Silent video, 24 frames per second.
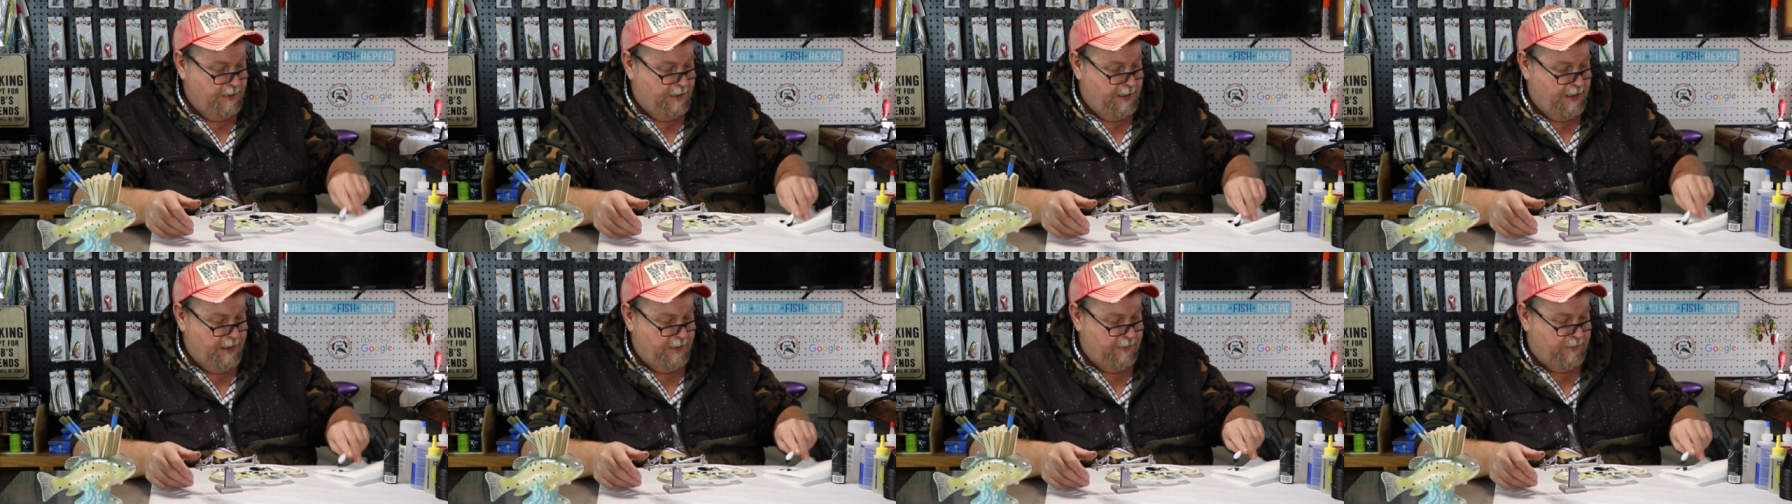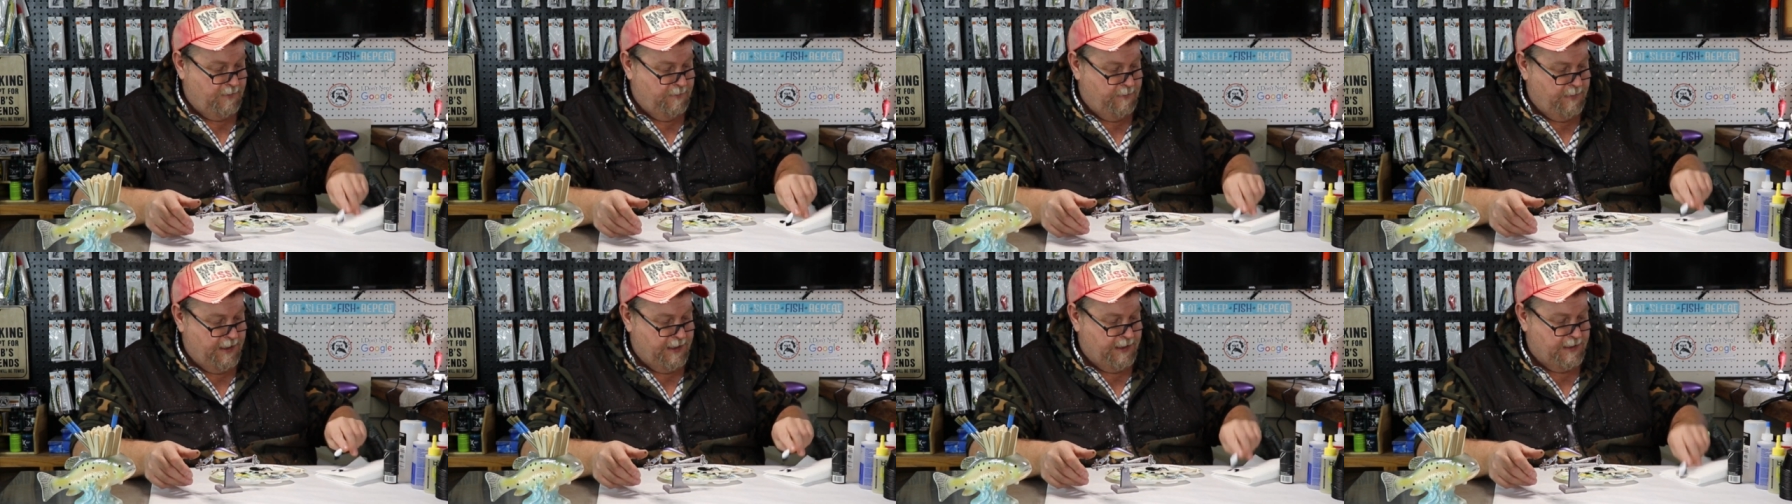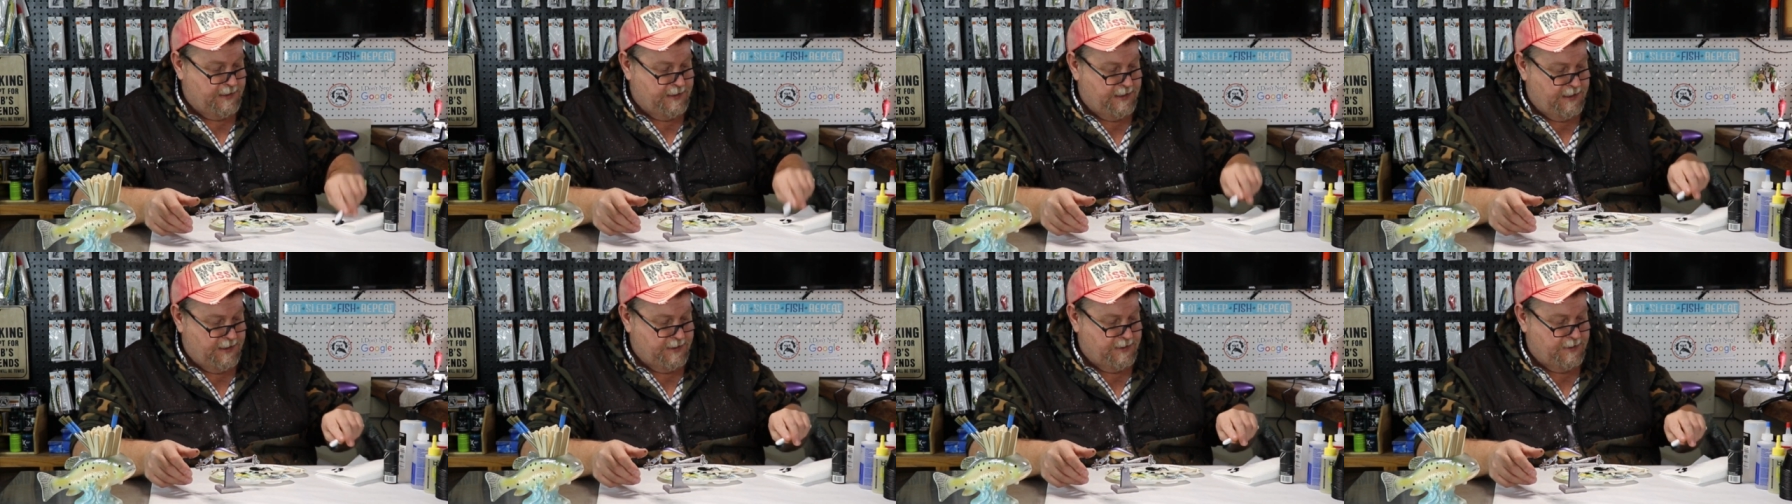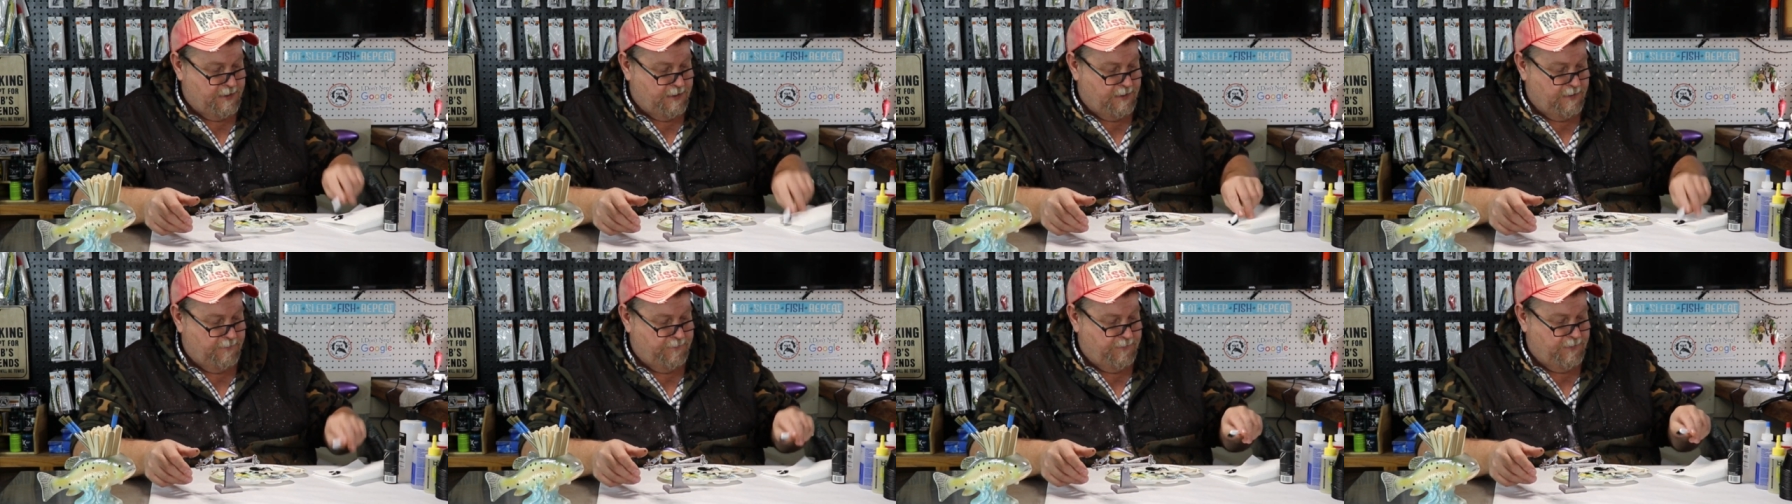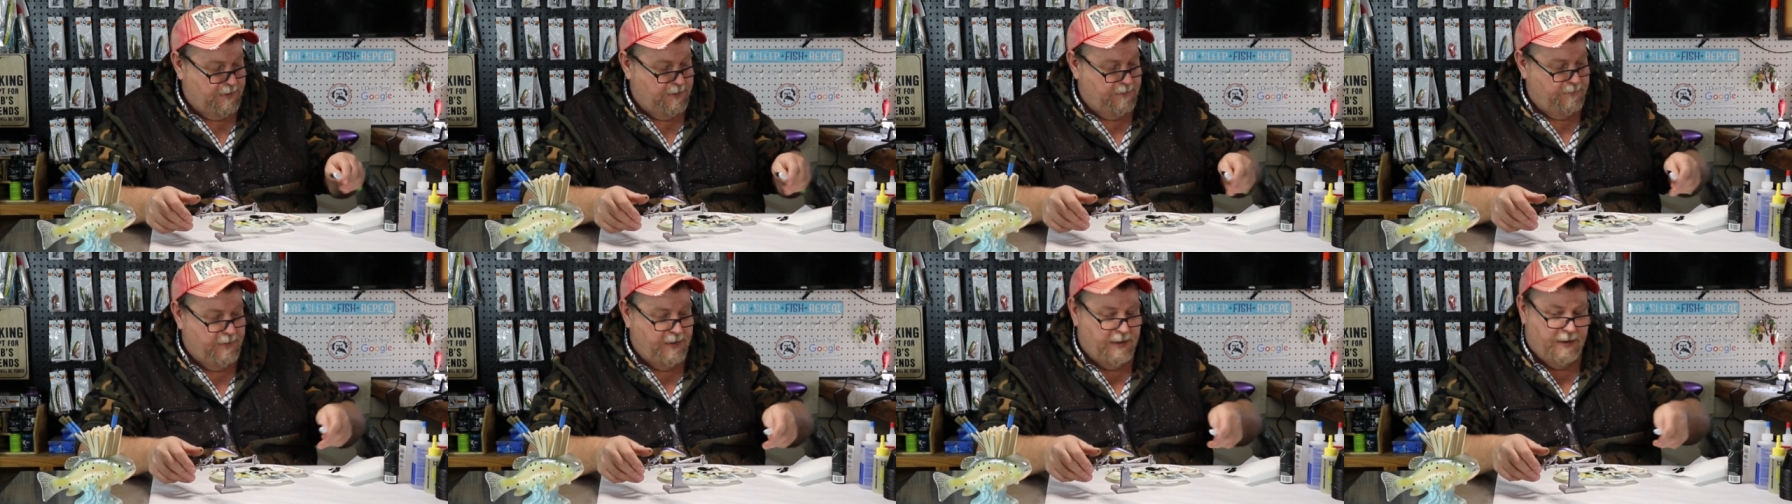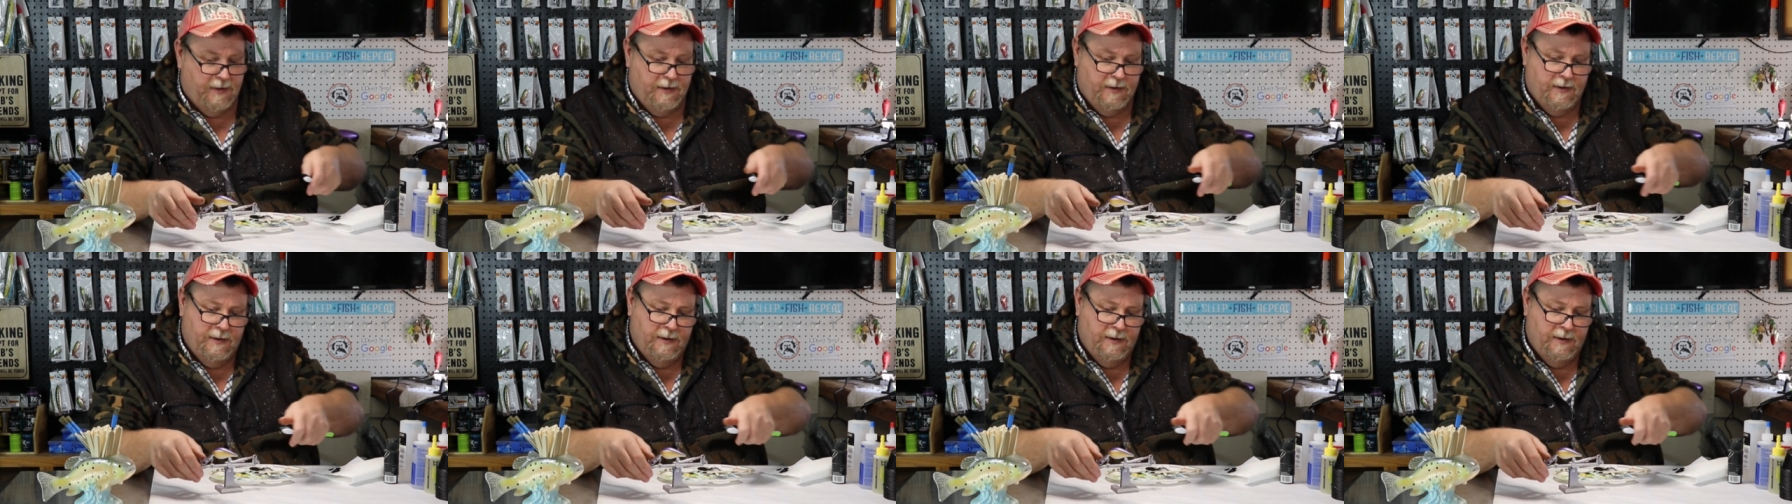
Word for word: get some excess off of it.